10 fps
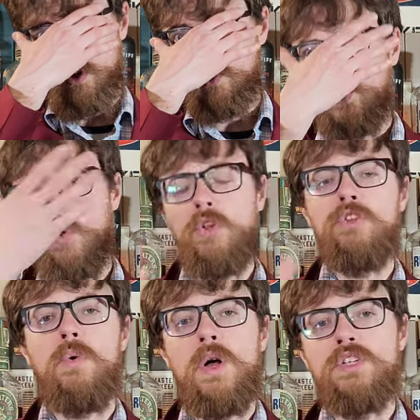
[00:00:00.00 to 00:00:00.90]
one of those
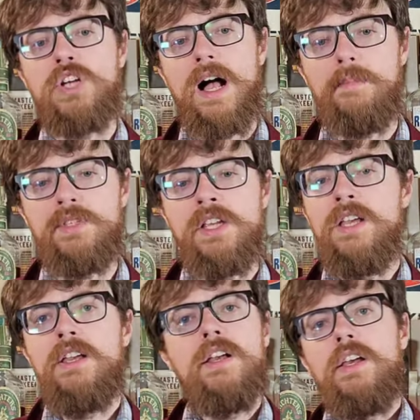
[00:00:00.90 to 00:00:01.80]
hole-in-the-wall shops,
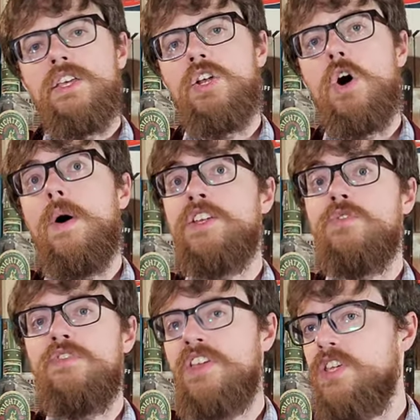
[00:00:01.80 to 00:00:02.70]
you know, and
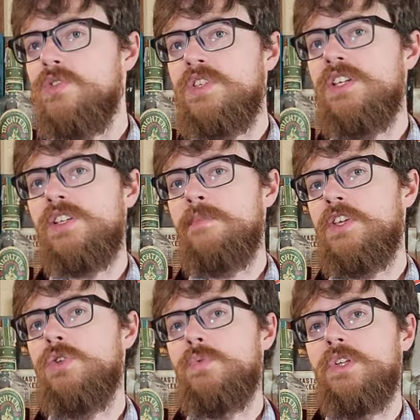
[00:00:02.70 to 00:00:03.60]
you think you see
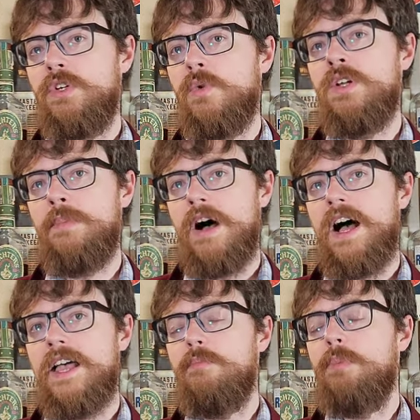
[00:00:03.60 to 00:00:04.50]
something you really want to
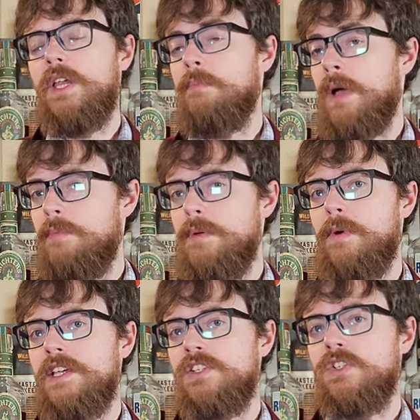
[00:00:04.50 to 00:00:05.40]
buy, but it might be
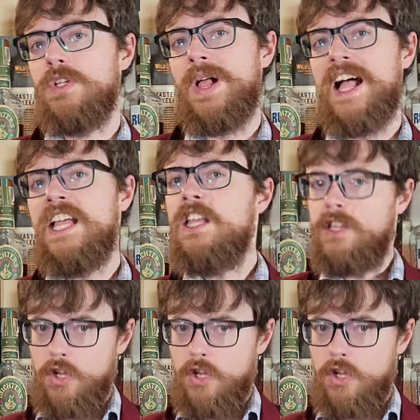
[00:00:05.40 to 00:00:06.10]
priced a little high.